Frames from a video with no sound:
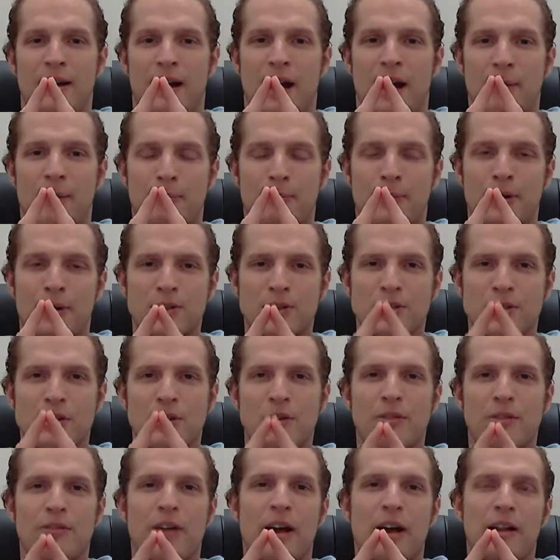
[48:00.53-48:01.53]
a
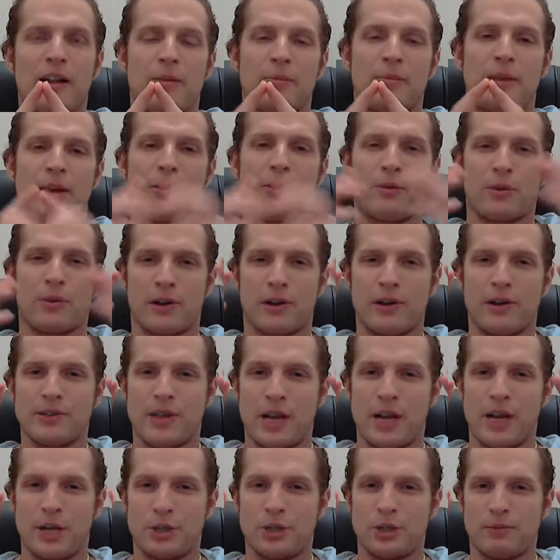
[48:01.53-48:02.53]
personal development
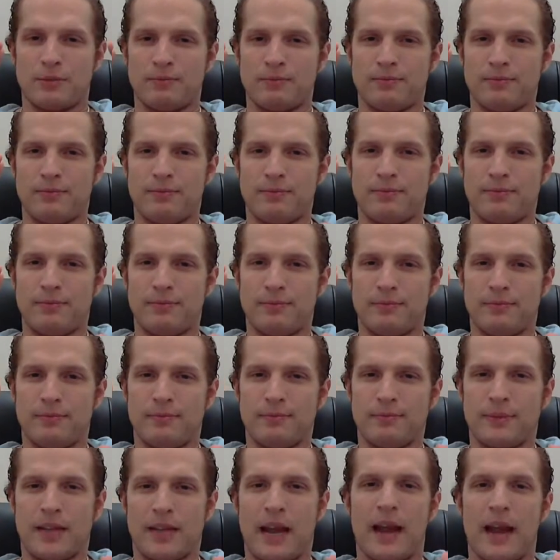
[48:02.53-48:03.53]
organization,
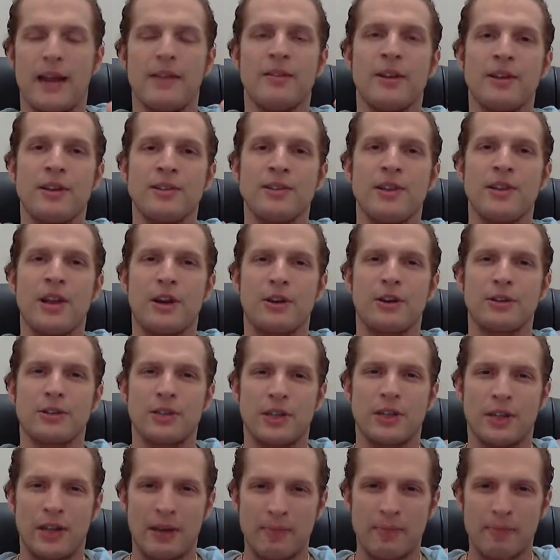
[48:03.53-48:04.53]
okay, that's there
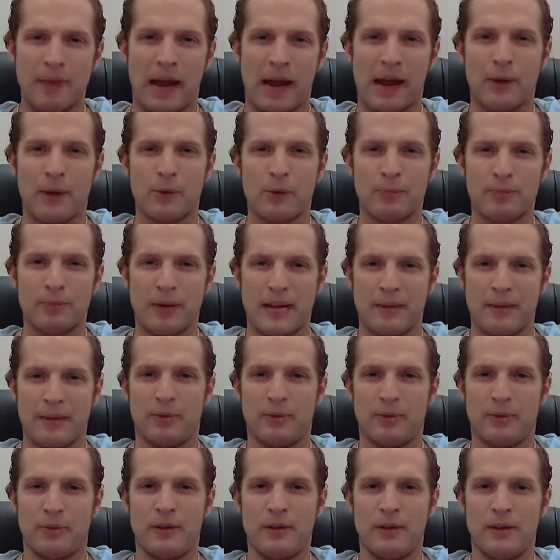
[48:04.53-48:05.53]
to empower
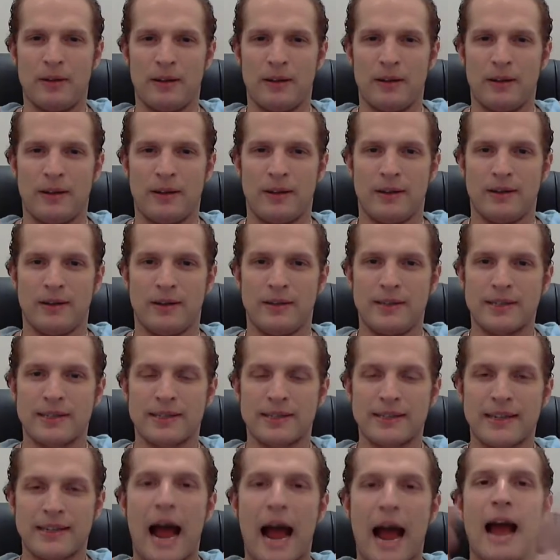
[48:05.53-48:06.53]
people,
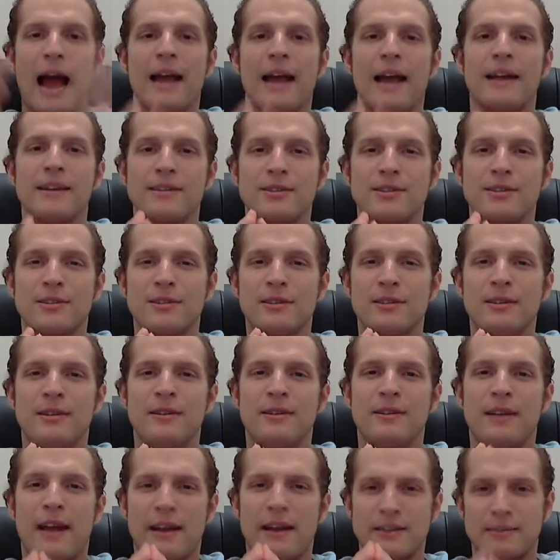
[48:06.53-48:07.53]
disguised
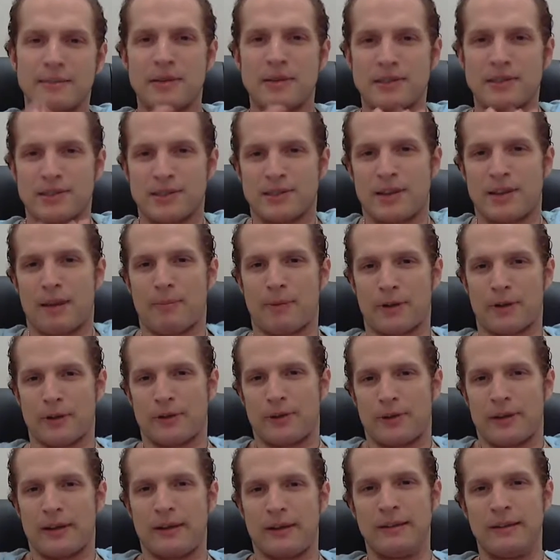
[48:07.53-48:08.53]
as a business
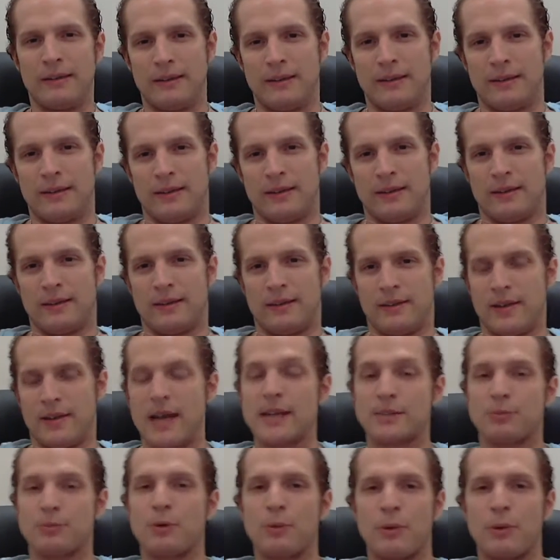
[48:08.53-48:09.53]
opportunity.
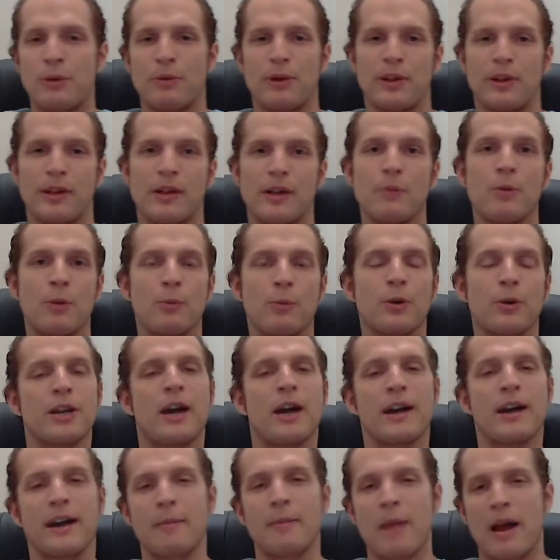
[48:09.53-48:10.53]
That's what we really, when we're
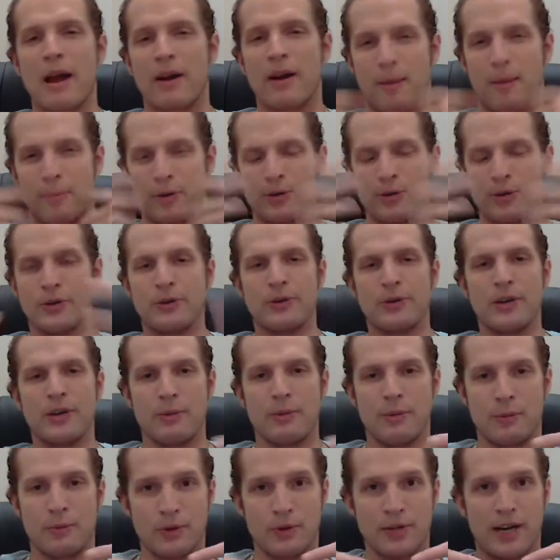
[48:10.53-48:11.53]
talking about opportunity,
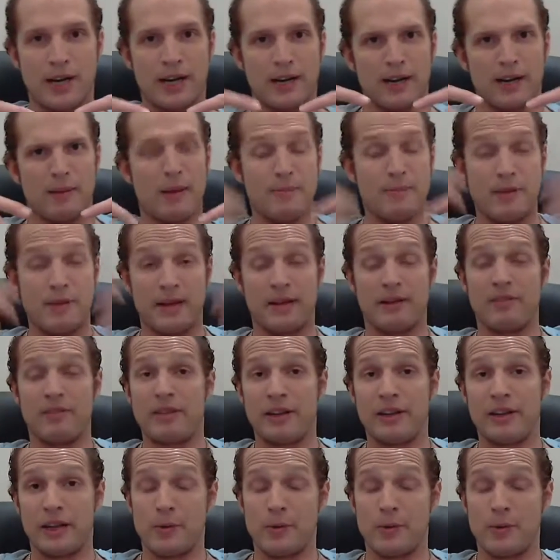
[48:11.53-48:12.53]
when we're talking about being an
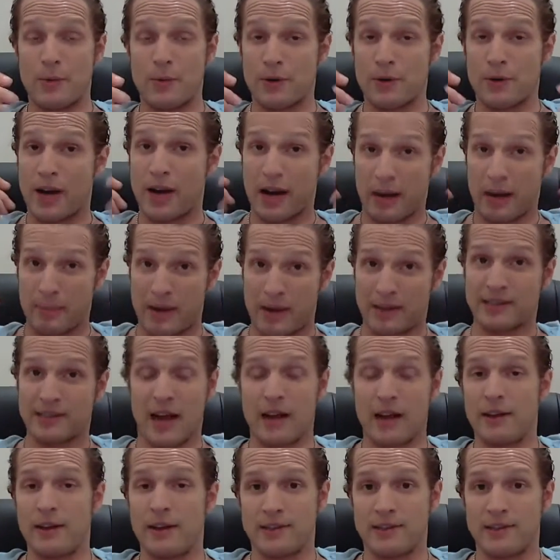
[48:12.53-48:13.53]
affiliate, when we're talking about
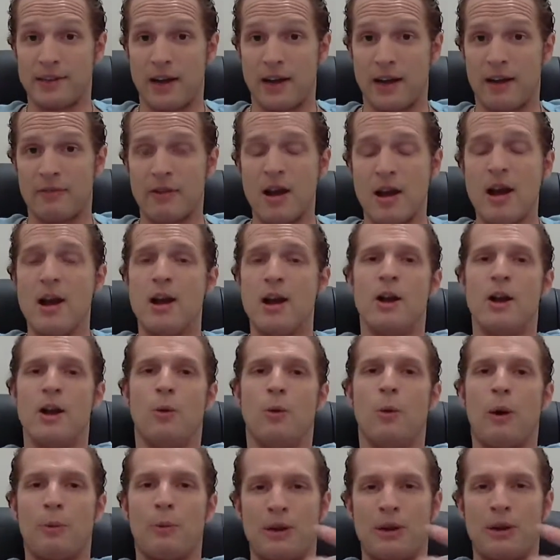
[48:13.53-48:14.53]
selling stuff,
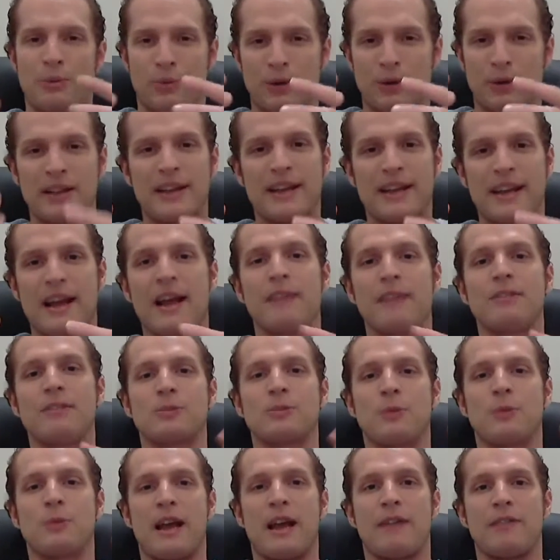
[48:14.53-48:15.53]
what we really have is
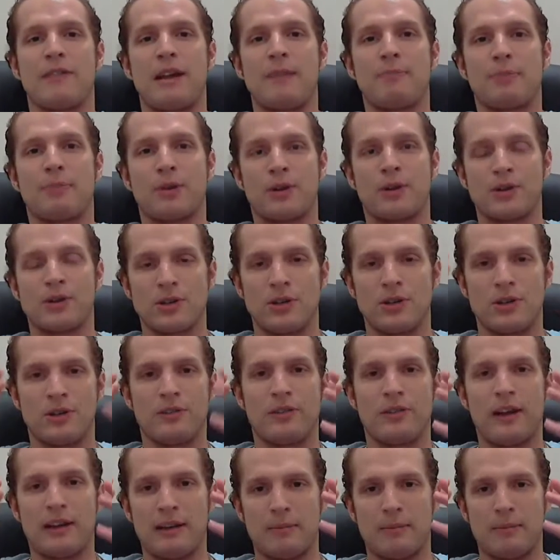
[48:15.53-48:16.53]
we have a personal
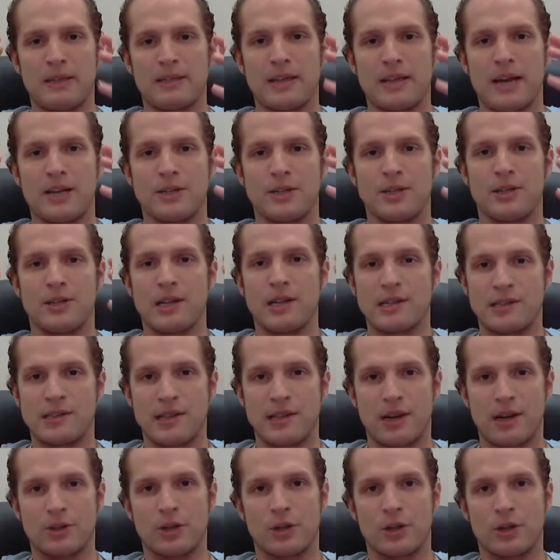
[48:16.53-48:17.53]
development engine that's
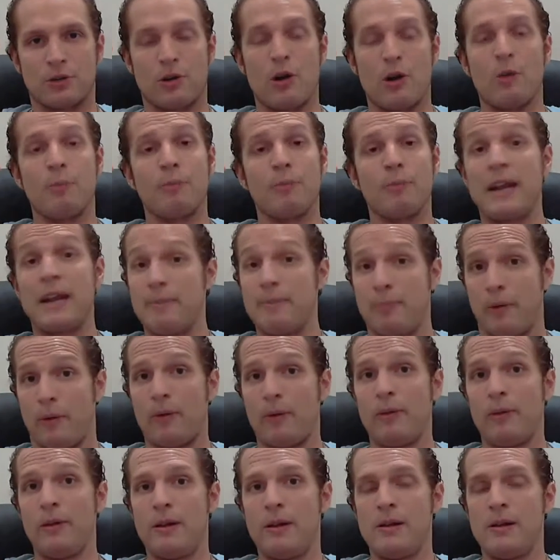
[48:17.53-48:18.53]
there to grow
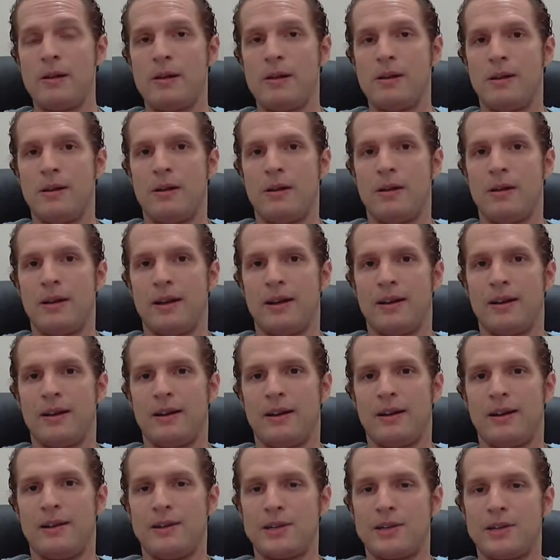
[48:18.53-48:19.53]
people,
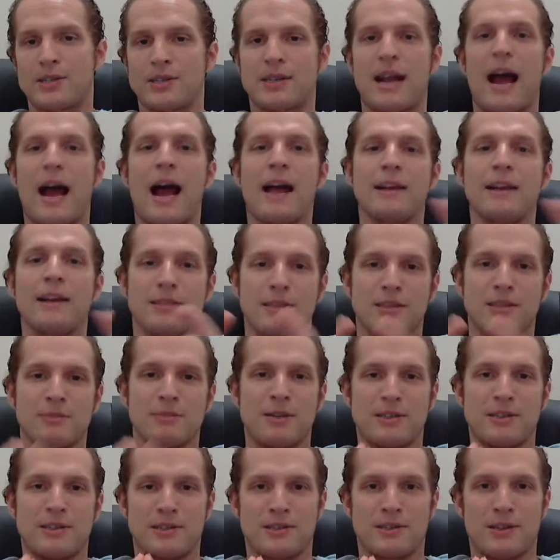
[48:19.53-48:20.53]
disguised as a
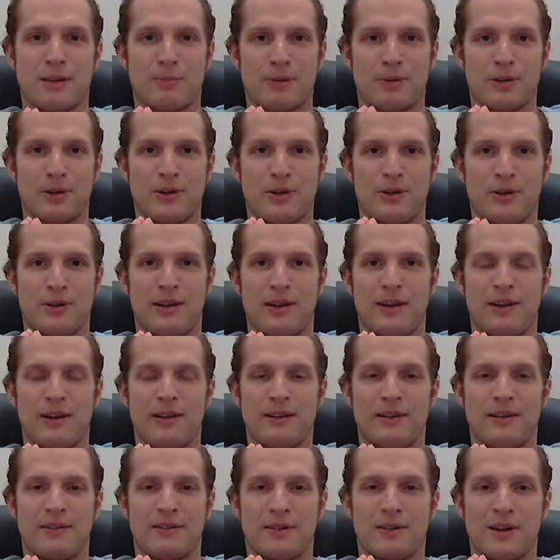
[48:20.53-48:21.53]
business opportunity,
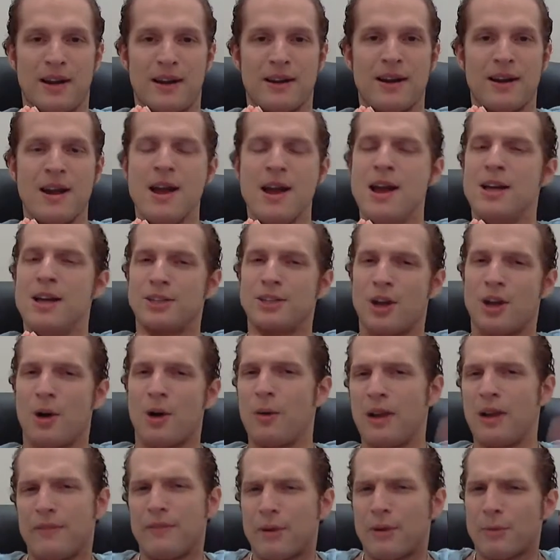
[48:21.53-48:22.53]
right?
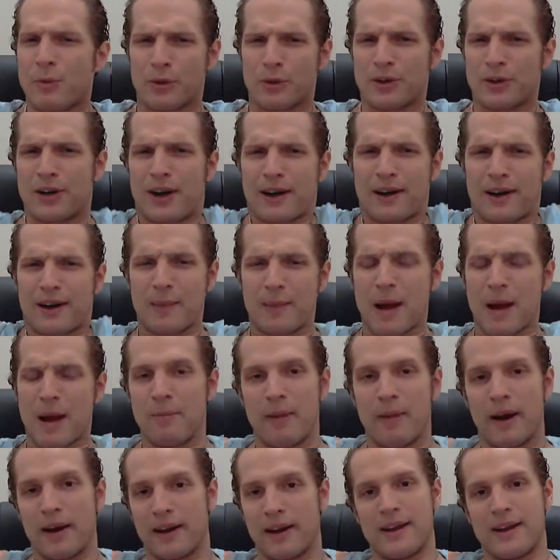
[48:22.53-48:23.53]
So even when we're talking about
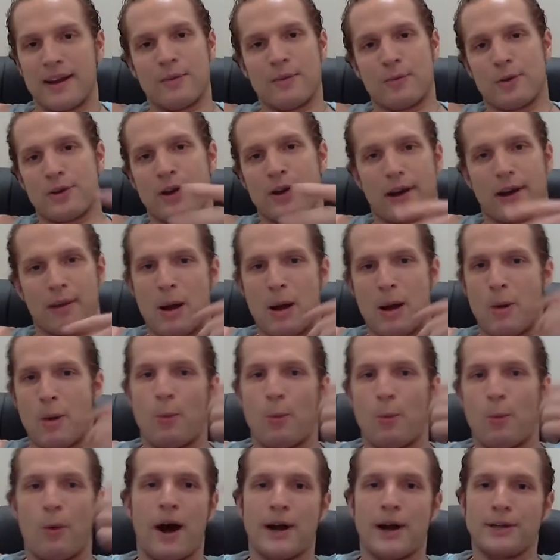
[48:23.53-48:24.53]
money and we're talking
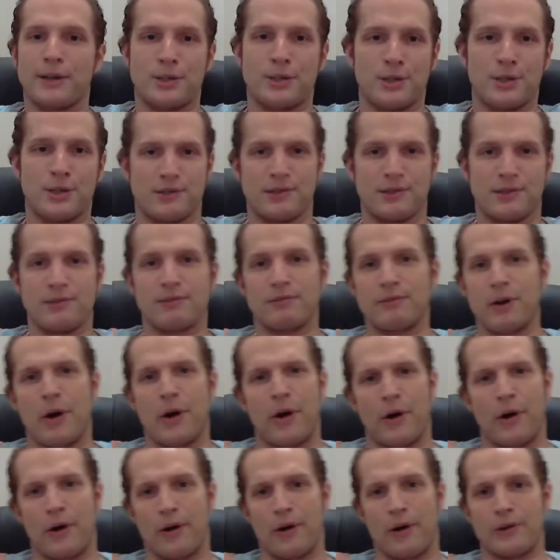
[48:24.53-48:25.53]
about watches and
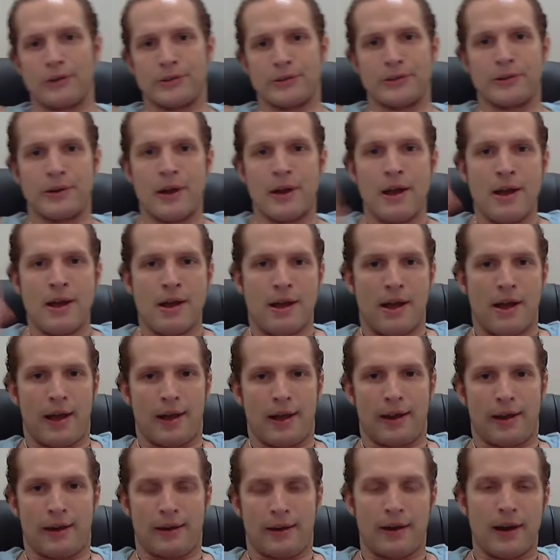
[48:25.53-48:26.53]
cars
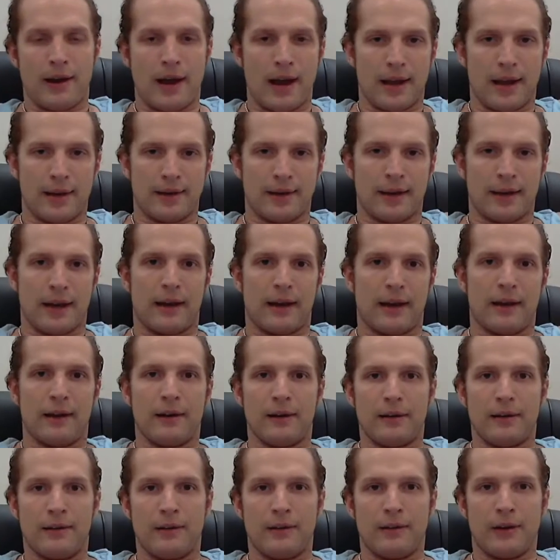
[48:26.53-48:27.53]
and
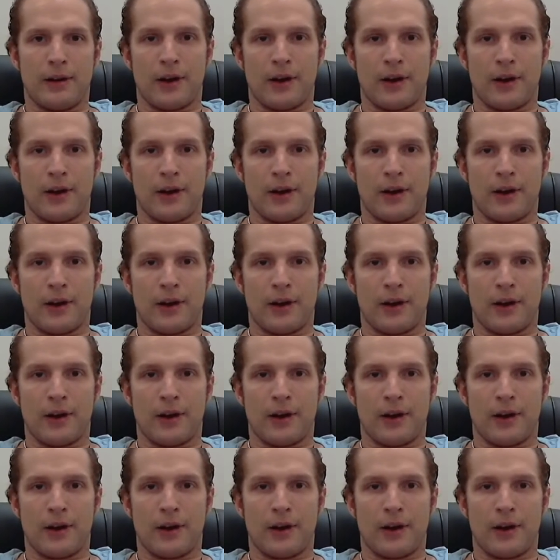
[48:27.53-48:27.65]
the